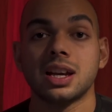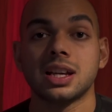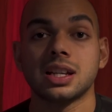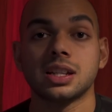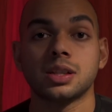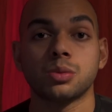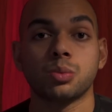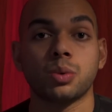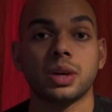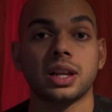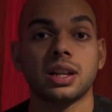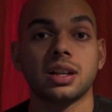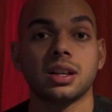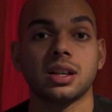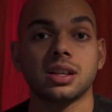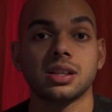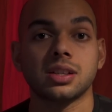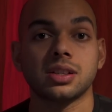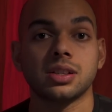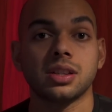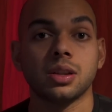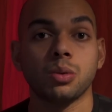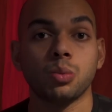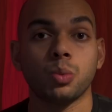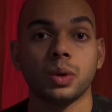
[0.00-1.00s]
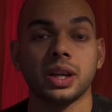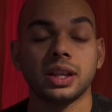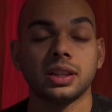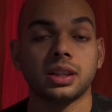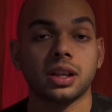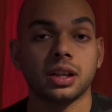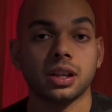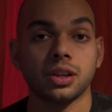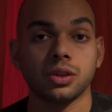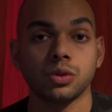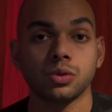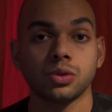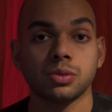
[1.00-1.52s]
as well as the way
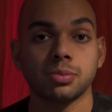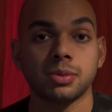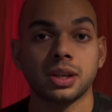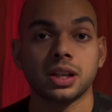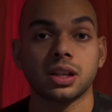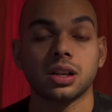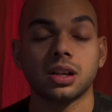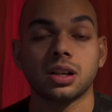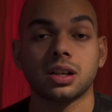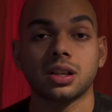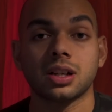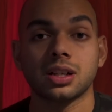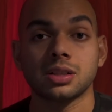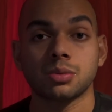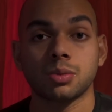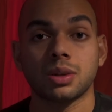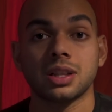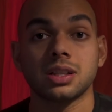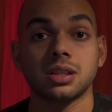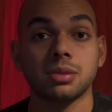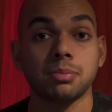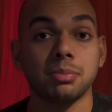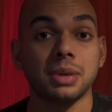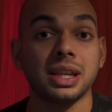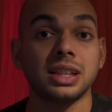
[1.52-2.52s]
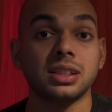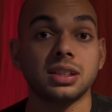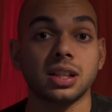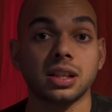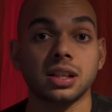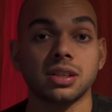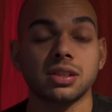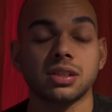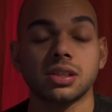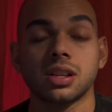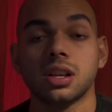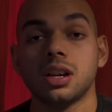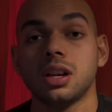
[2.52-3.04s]
that I use my car as well as the
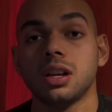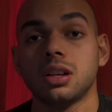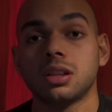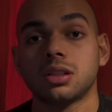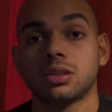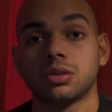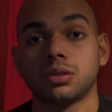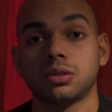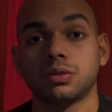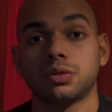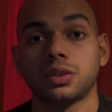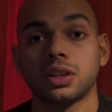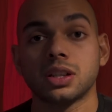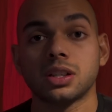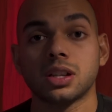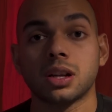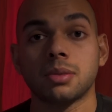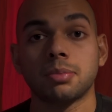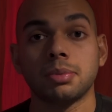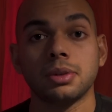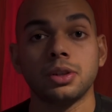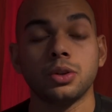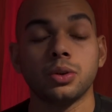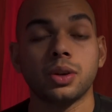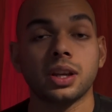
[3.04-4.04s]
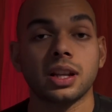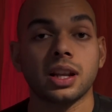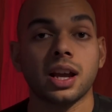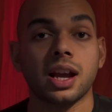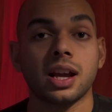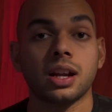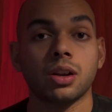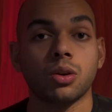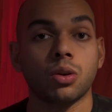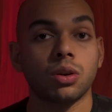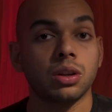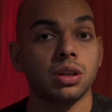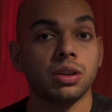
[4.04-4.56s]
maintenance. So for example, you can
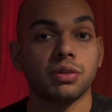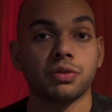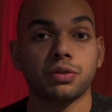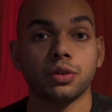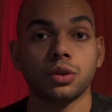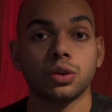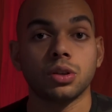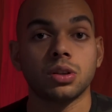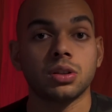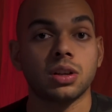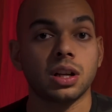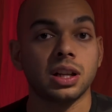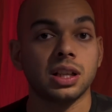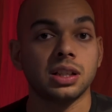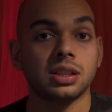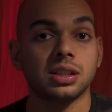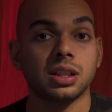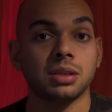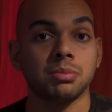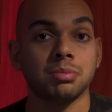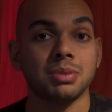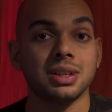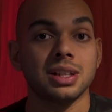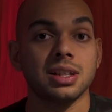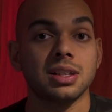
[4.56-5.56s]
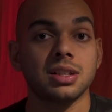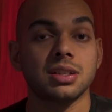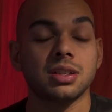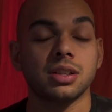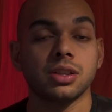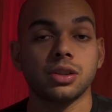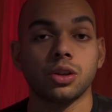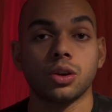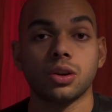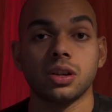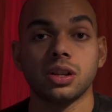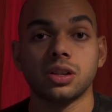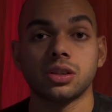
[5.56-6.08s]
add all your fuel related bills,
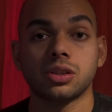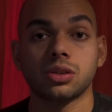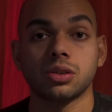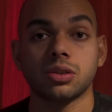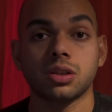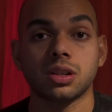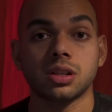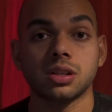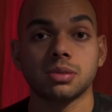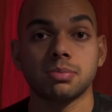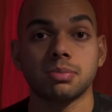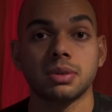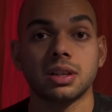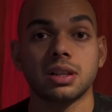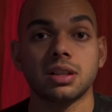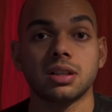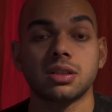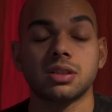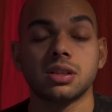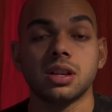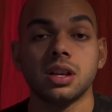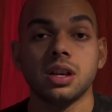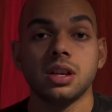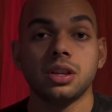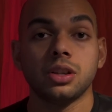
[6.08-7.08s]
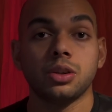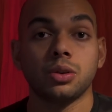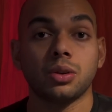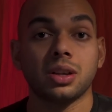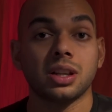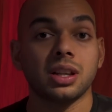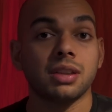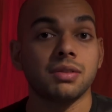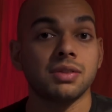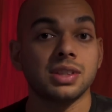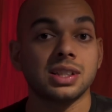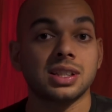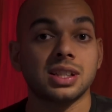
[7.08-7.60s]
your insurance bills, you
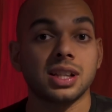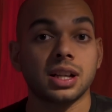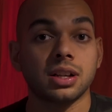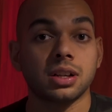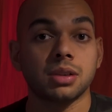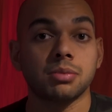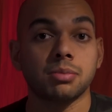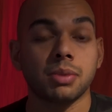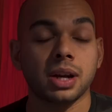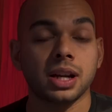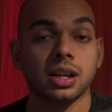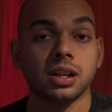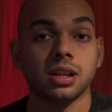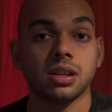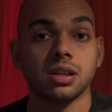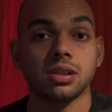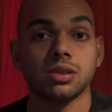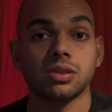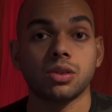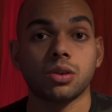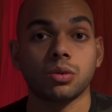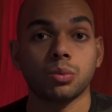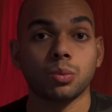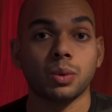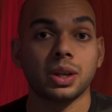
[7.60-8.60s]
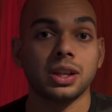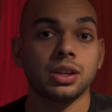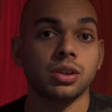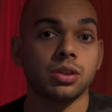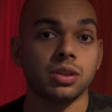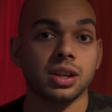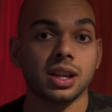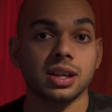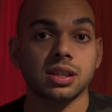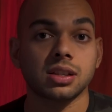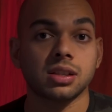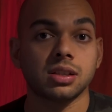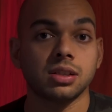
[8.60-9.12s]
can even set reminders on when your
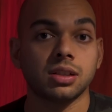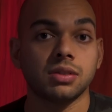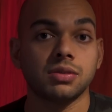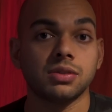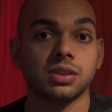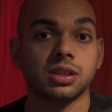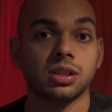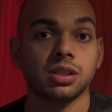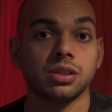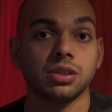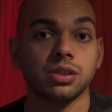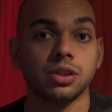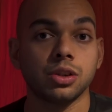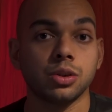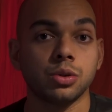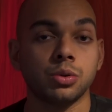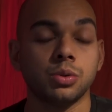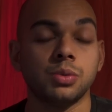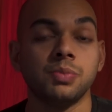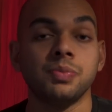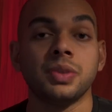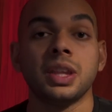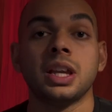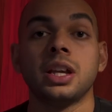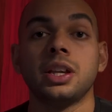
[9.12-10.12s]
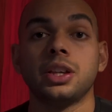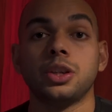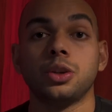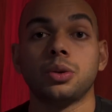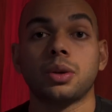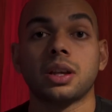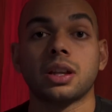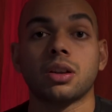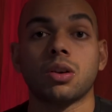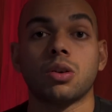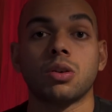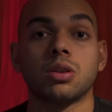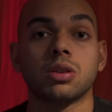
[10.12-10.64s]
next service is due. You
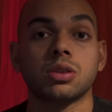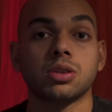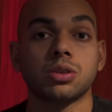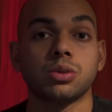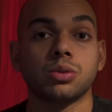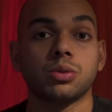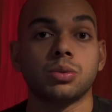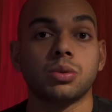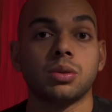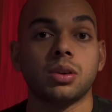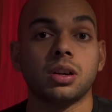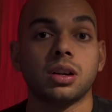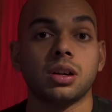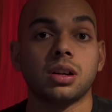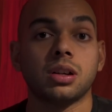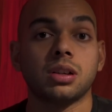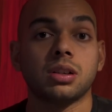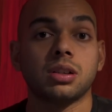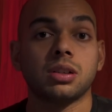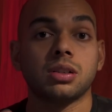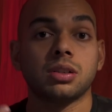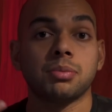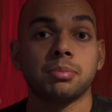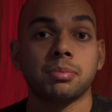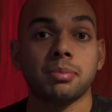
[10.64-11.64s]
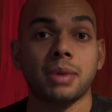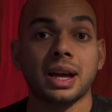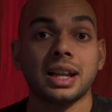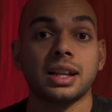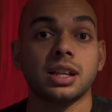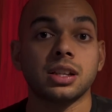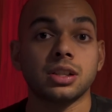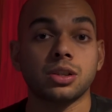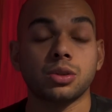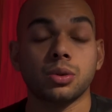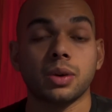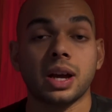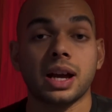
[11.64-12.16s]
can also
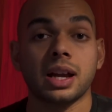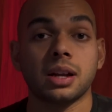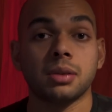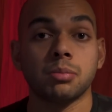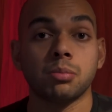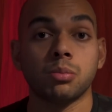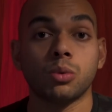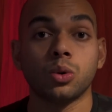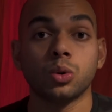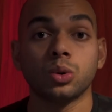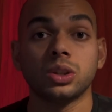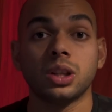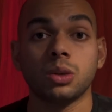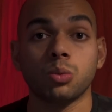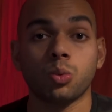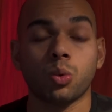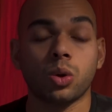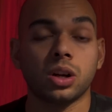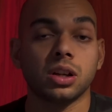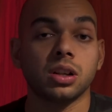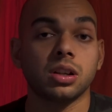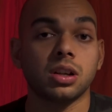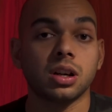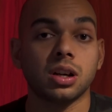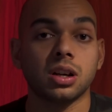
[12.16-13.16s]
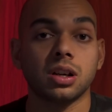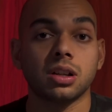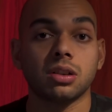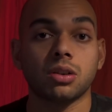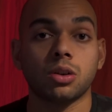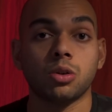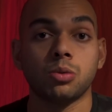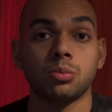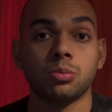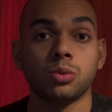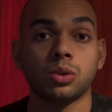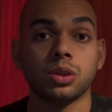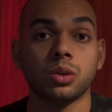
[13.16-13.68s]
manage to add more than one car
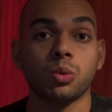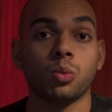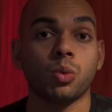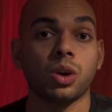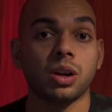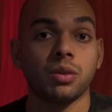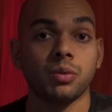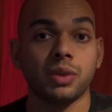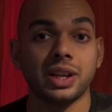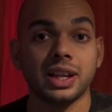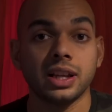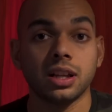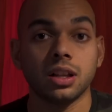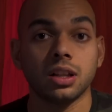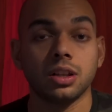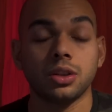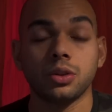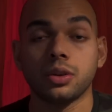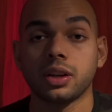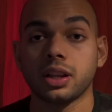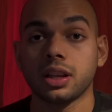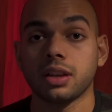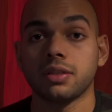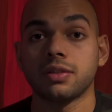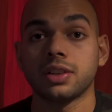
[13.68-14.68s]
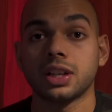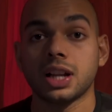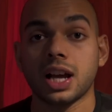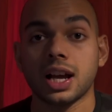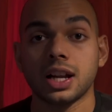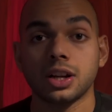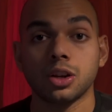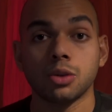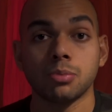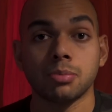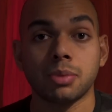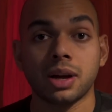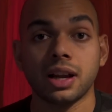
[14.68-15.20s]
or more than one vehicle. You can even
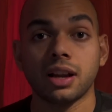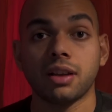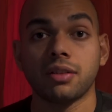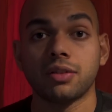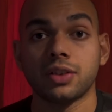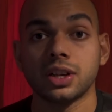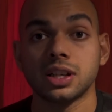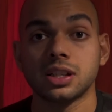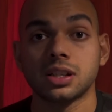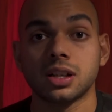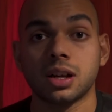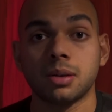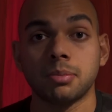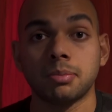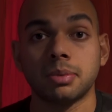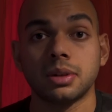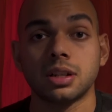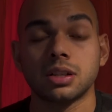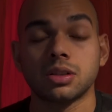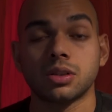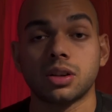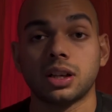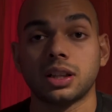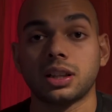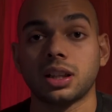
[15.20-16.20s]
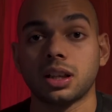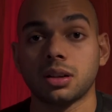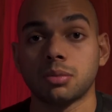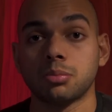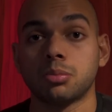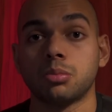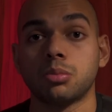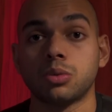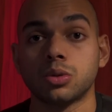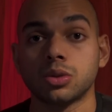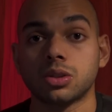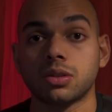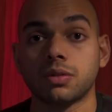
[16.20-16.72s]
add your bike, for example. So I
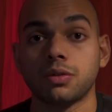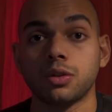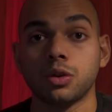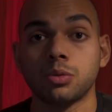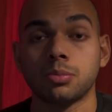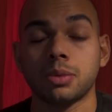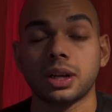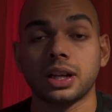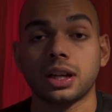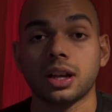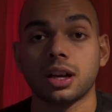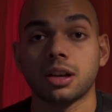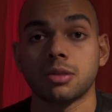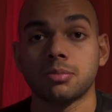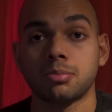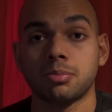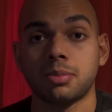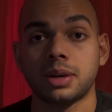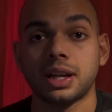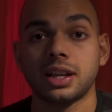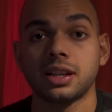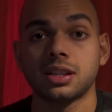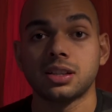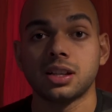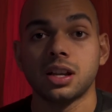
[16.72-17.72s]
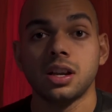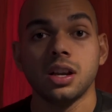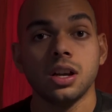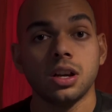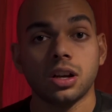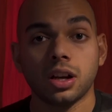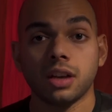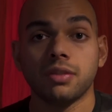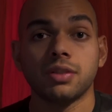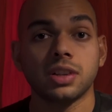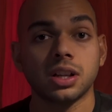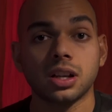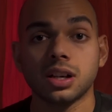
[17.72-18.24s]
think most of you might have bikes
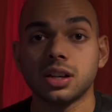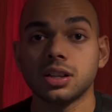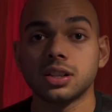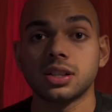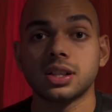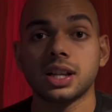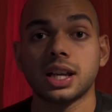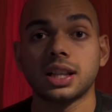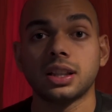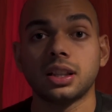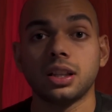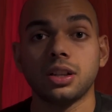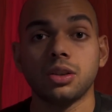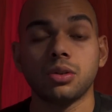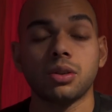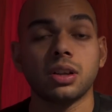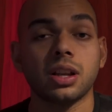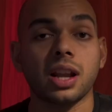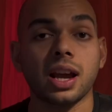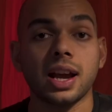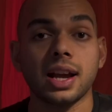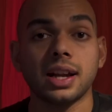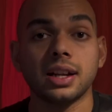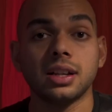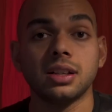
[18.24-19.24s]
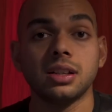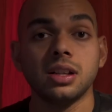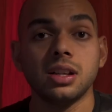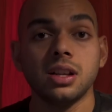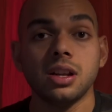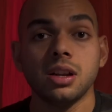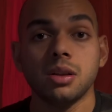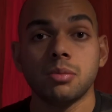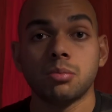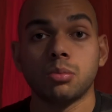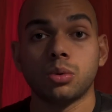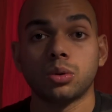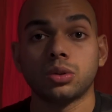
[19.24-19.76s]
or even cars, and then you can add
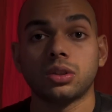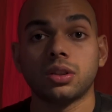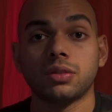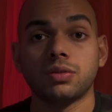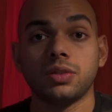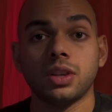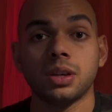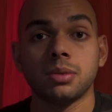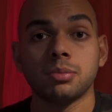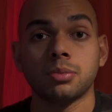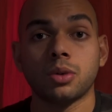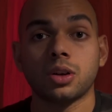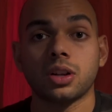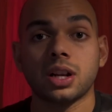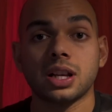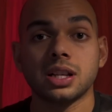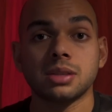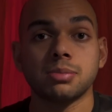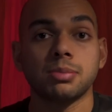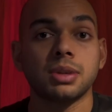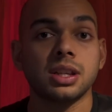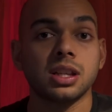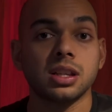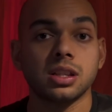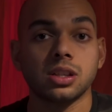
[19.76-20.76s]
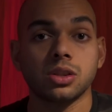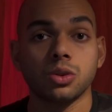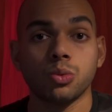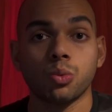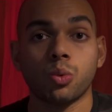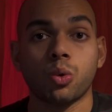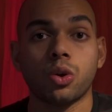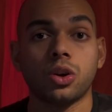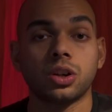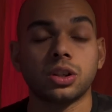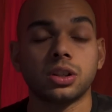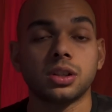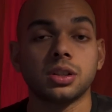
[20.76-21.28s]
both of them or as many as you
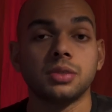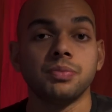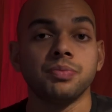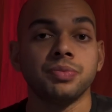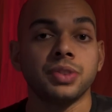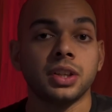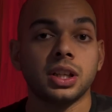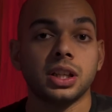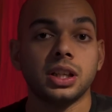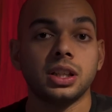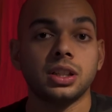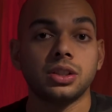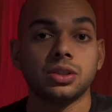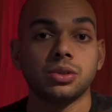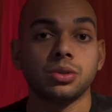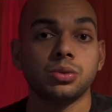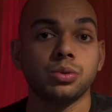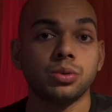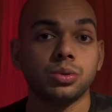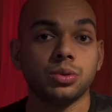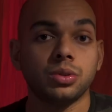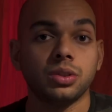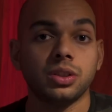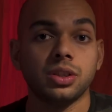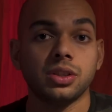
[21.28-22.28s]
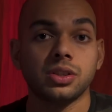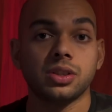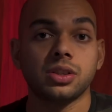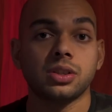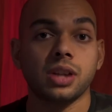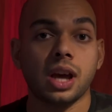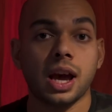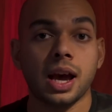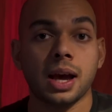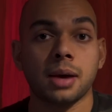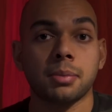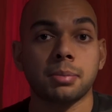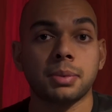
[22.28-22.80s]
want into this
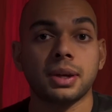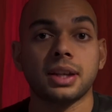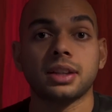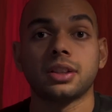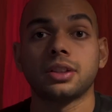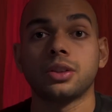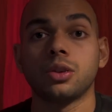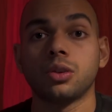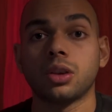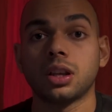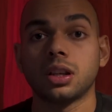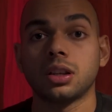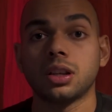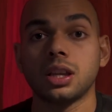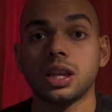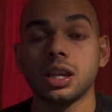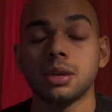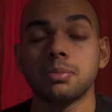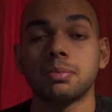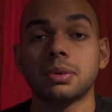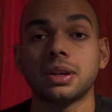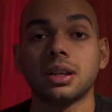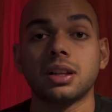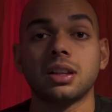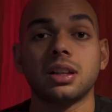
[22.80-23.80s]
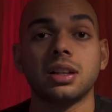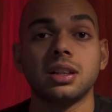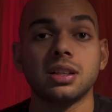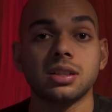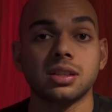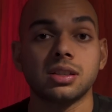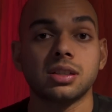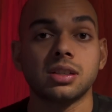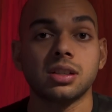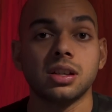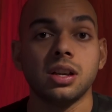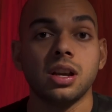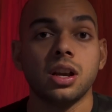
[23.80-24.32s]
app, and you can keep a
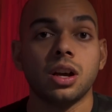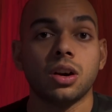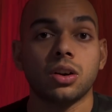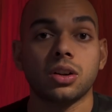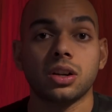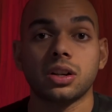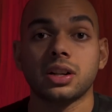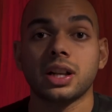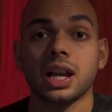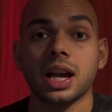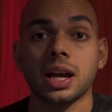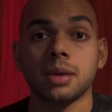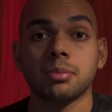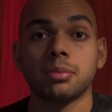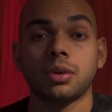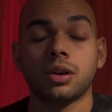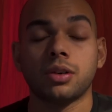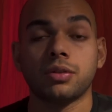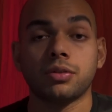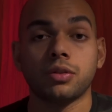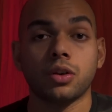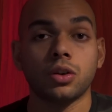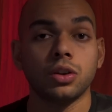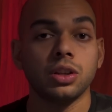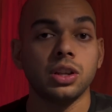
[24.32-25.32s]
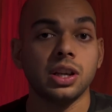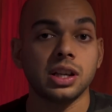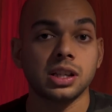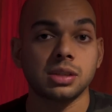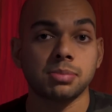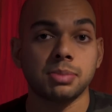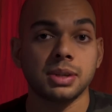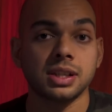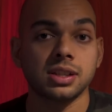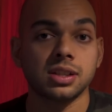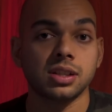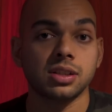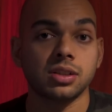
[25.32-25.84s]
list or a tab of all your
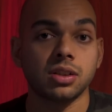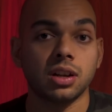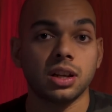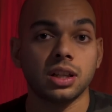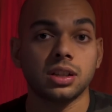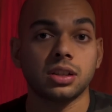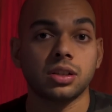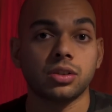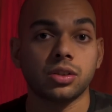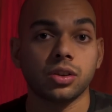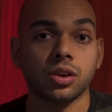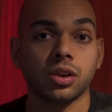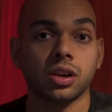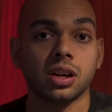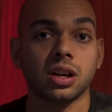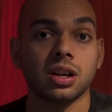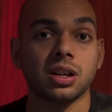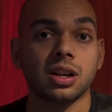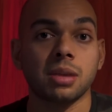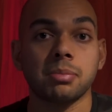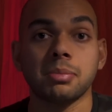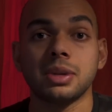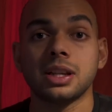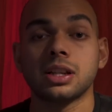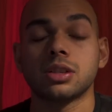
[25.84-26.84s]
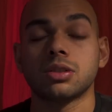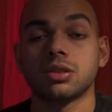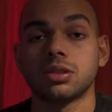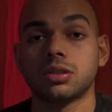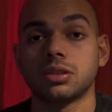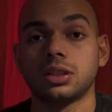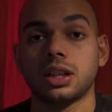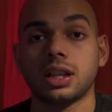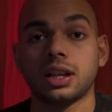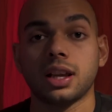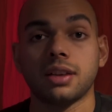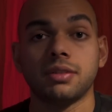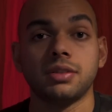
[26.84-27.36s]
expenses related to your car and make
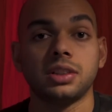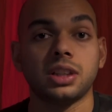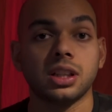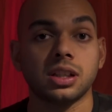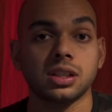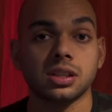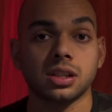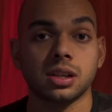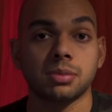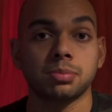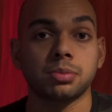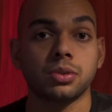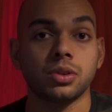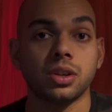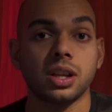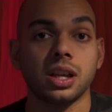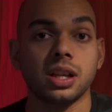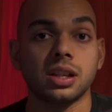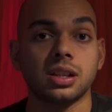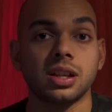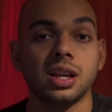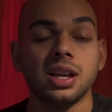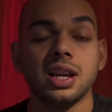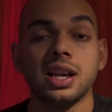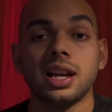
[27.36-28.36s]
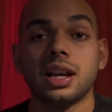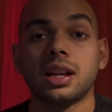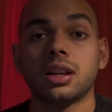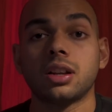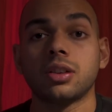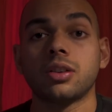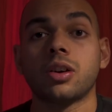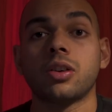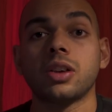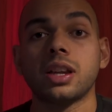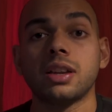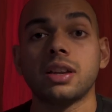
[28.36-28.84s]
sure that everything is up to date. It